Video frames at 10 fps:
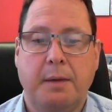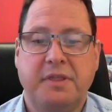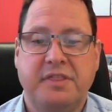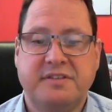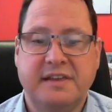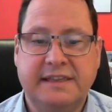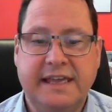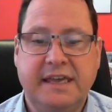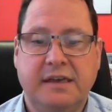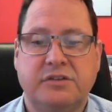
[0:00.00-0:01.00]
There's a
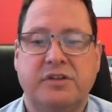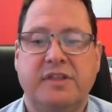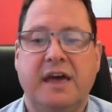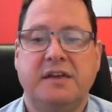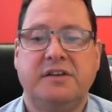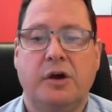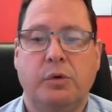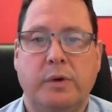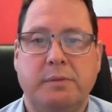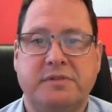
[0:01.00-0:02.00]
link to the ATO
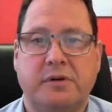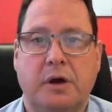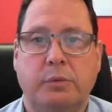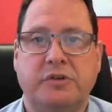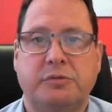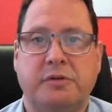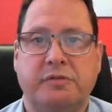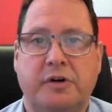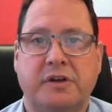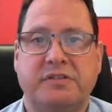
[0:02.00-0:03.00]
website which
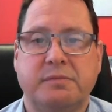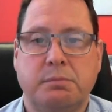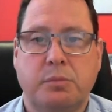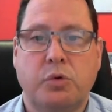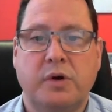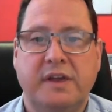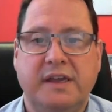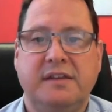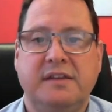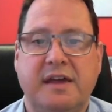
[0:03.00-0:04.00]
provides some more
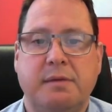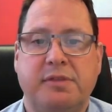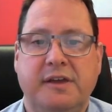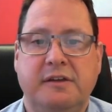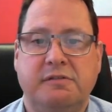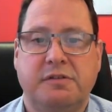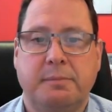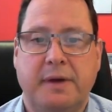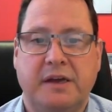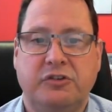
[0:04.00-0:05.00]
in-depth
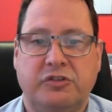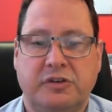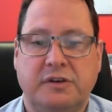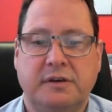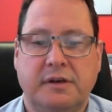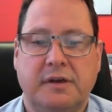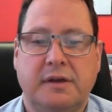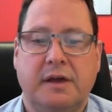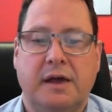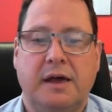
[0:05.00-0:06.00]
information.
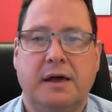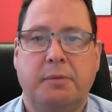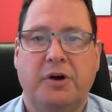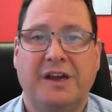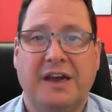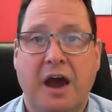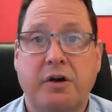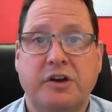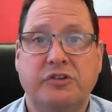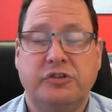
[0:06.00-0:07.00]
I
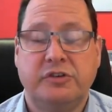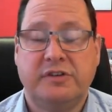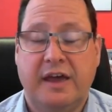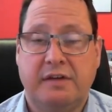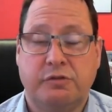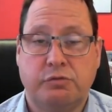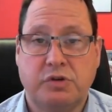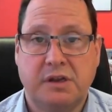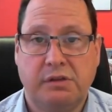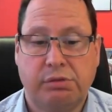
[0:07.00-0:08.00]
encourage you to have a
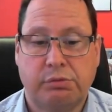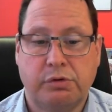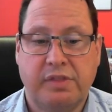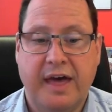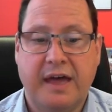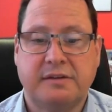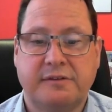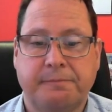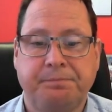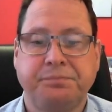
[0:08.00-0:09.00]
read through that.
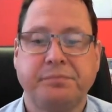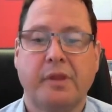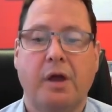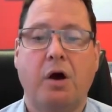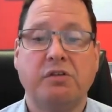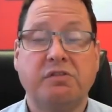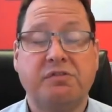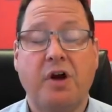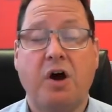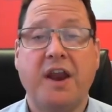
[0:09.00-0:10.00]
On
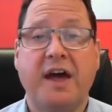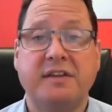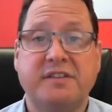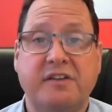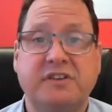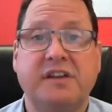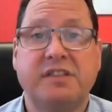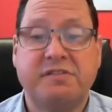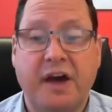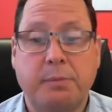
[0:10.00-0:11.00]
Friday, 17th
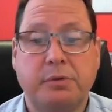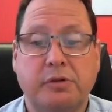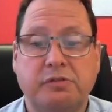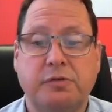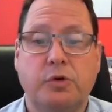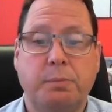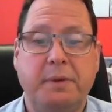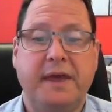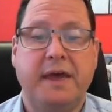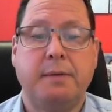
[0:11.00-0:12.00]
of April at 4
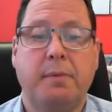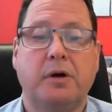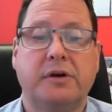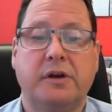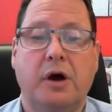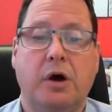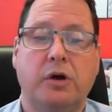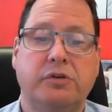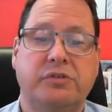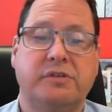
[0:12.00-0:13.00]
p.m, I'm going to host